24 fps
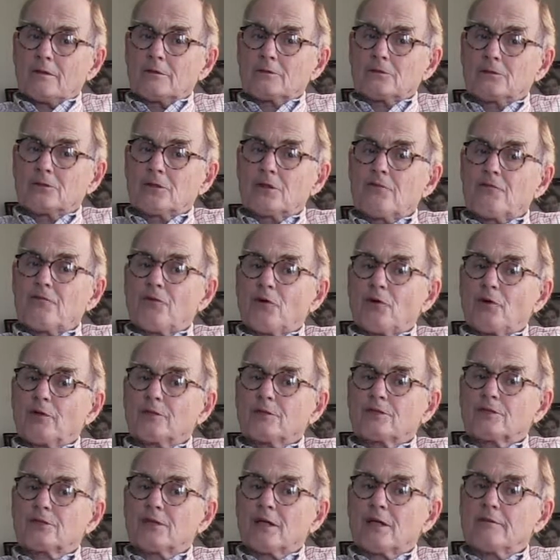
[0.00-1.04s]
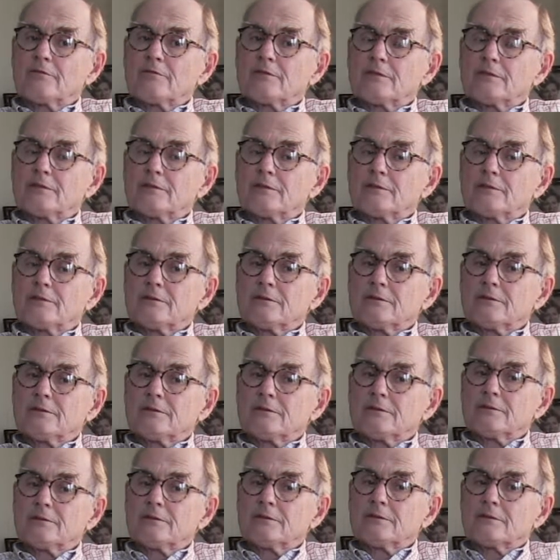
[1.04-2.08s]
C-47
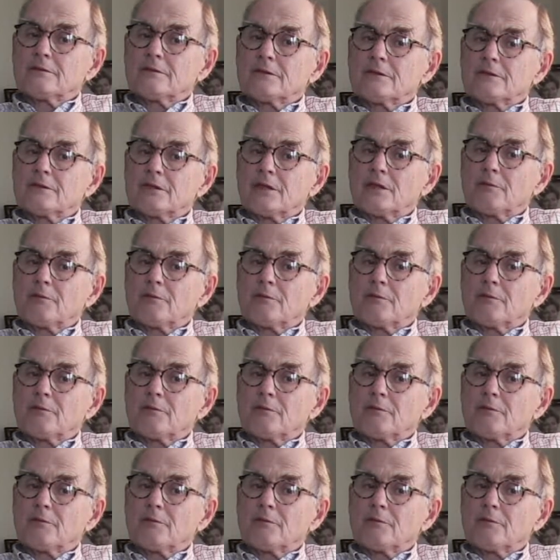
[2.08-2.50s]
that